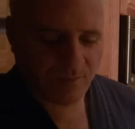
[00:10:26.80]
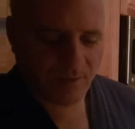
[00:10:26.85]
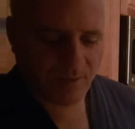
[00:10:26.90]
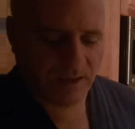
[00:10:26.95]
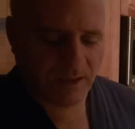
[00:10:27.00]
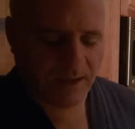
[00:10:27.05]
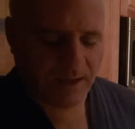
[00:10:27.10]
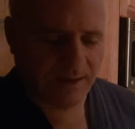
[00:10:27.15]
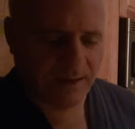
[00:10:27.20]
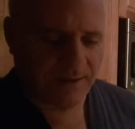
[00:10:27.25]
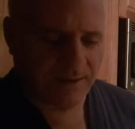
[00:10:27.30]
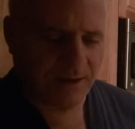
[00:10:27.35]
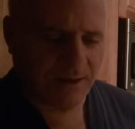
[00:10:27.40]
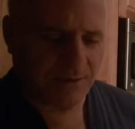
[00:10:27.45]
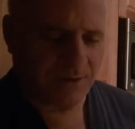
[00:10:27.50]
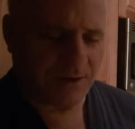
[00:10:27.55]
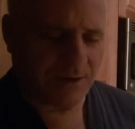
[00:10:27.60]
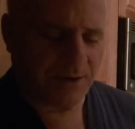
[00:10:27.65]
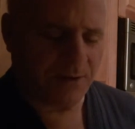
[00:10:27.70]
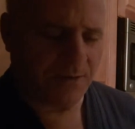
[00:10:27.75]
and
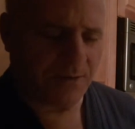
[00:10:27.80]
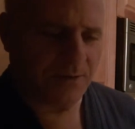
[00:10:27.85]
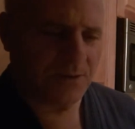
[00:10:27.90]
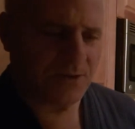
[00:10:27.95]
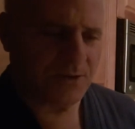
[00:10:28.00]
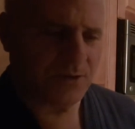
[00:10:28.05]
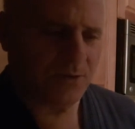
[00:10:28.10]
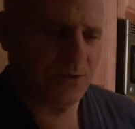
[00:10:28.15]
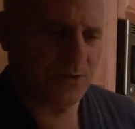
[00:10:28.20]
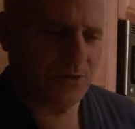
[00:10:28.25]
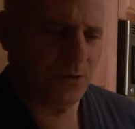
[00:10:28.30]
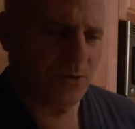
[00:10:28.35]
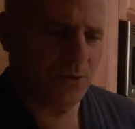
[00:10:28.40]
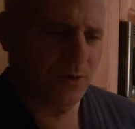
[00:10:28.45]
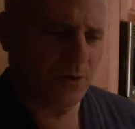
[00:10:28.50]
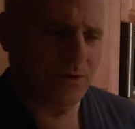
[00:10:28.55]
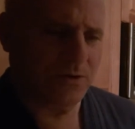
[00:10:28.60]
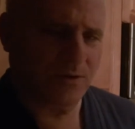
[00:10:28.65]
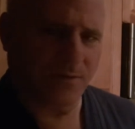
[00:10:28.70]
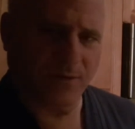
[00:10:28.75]
down here there's no
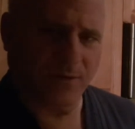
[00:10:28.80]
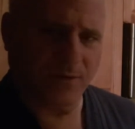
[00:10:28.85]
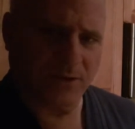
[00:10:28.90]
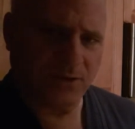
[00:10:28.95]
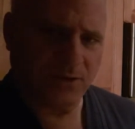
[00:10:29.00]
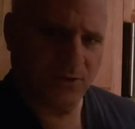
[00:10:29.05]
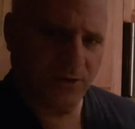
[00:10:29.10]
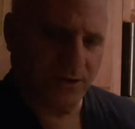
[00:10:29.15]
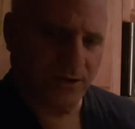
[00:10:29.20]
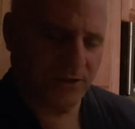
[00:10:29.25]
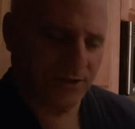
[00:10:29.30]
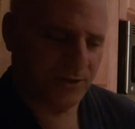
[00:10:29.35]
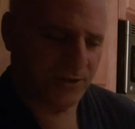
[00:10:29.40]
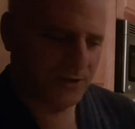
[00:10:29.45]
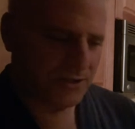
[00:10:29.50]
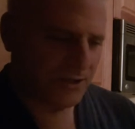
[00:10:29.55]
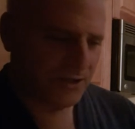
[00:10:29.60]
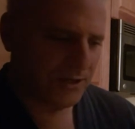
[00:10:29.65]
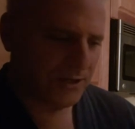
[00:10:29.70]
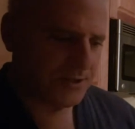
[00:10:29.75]
shortage of construction
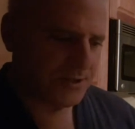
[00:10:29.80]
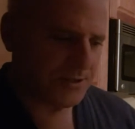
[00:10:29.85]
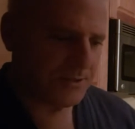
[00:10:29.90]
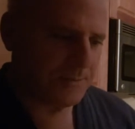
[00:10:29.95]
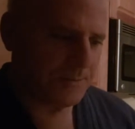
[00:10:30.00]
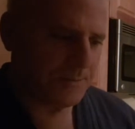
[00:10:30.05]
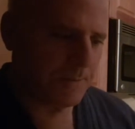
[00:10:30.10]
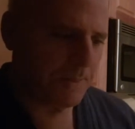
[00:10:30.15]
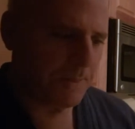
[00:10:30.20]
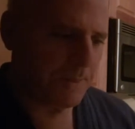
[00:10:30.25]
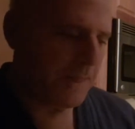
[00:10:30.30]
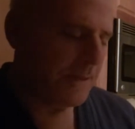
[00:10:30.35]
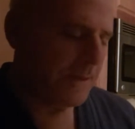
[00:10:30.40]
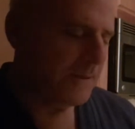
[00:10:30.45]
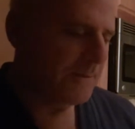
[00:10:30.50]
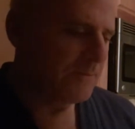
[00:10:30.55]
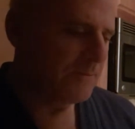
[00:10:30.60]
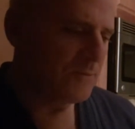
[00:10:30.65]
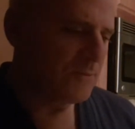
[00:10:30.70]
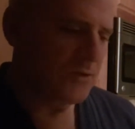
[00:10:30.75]
sites.
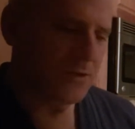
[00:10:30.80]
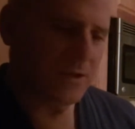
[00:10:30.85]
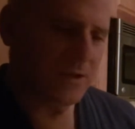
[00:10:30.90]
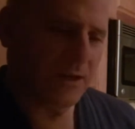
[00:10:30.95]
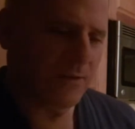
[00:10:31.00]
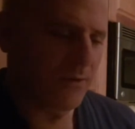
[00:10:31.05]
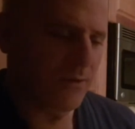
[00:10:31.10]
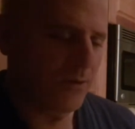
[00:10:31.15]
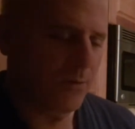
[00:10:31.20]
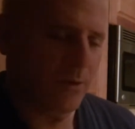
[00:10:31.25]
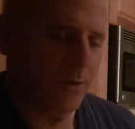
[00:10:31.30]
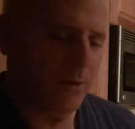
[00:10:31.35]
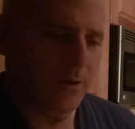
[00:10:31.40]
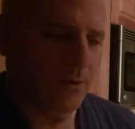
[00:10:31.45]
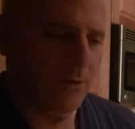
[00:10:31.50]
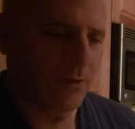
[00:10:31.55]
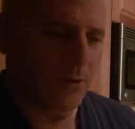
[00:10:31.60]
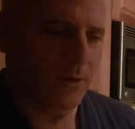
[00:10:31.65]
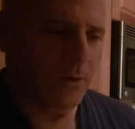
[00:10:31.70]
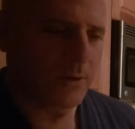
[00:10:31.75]
Just everywhere you
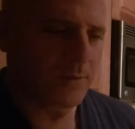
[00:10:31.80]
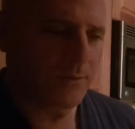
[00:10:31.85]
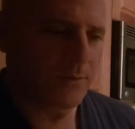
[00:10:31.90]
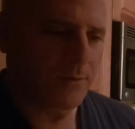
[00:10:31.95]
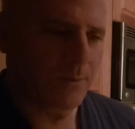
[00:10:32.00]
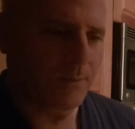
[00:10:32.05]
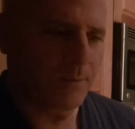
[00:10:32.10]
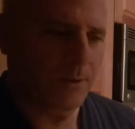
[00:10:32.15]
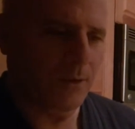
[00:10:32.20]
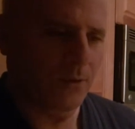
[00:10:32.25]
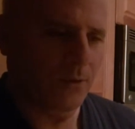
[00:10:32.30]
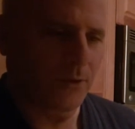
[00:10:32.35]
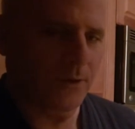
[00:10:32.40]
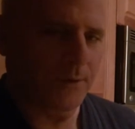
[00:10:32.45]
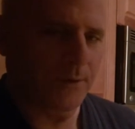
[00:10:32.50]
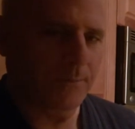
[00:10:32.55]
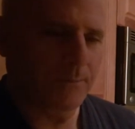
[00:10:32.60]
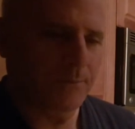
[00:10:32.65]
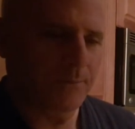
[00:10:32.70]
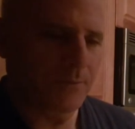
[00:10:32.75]
look, they're
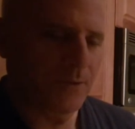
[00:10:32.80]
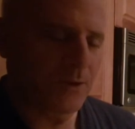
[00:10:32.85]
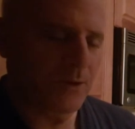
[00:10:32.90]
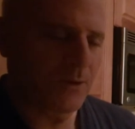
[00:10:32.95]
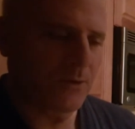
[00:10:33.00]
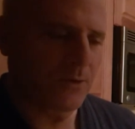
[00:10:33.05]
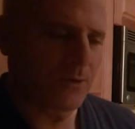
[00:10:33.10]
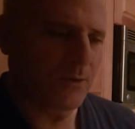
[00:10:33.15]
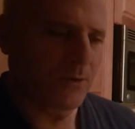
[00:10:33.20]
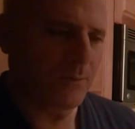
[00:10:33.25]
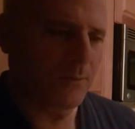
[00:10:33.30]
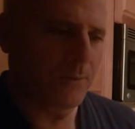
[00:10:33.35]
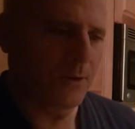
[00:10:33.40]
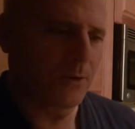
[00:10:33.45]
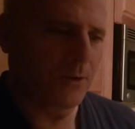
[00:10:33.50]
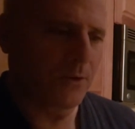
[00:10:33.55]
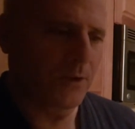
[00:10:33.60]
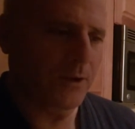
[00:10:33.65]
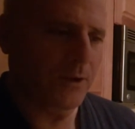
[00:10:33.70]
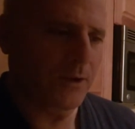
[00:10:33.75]
building. They're
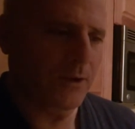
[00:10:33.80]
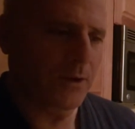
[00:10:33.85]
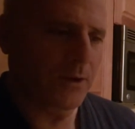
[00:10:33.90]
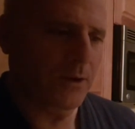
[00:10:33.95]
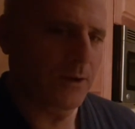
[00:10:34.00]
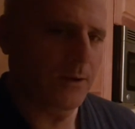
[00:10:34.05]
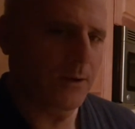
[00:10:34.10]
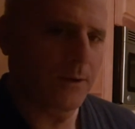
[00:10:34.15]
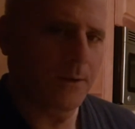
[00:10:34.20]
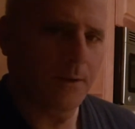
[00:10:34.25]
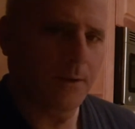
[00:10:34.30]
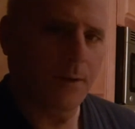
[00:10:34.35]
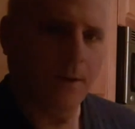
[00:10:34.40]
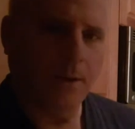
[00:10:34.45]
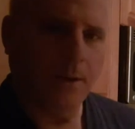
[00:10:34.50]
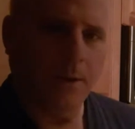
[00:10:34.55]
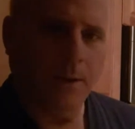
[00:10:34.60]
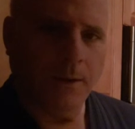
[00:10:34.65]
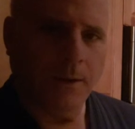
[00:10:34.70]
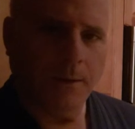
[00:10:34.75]
building
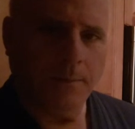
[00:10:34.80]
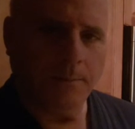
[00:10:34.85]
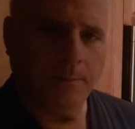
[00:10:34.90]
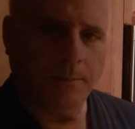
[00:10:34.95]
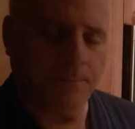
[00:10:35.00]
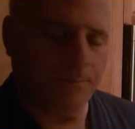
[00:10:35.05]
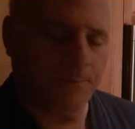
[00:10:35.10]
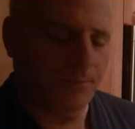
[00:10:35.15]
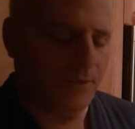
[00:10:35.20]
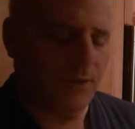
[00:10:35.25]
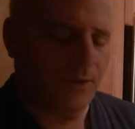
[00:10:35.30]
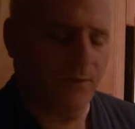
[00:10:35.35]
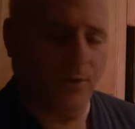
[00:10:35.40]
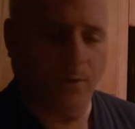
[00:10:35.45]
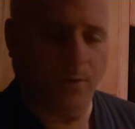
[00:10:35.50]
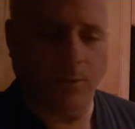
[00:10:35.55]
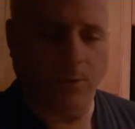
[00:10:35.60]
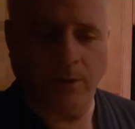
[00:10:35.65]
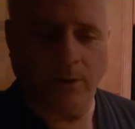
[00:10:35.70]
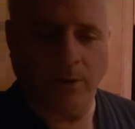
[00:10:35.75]

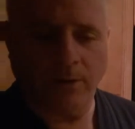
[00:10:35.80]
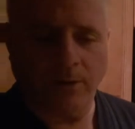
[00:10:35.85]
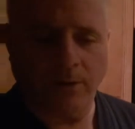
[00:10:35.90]
everywhere you